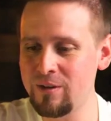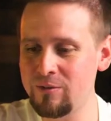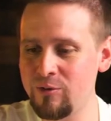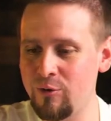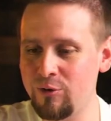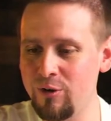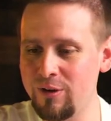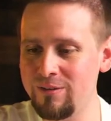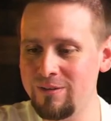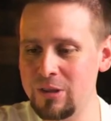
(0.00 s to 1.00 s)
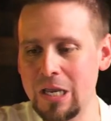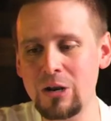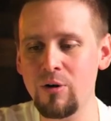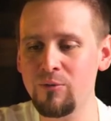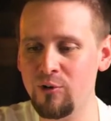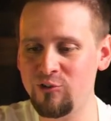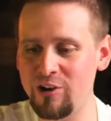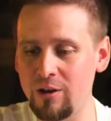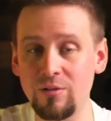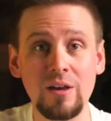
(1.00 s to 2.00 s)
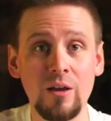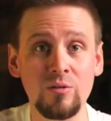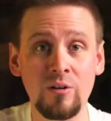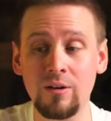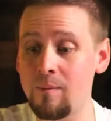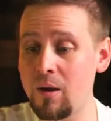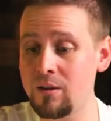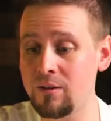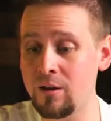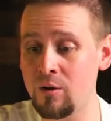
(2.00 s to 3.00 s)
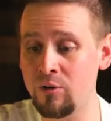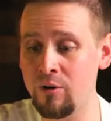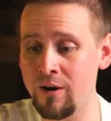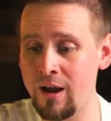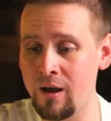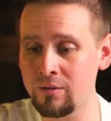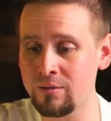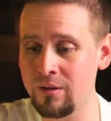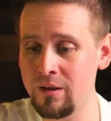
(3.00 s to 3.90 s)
You're cooking dinner in Virginia. It sounds good. I may need to go to your house.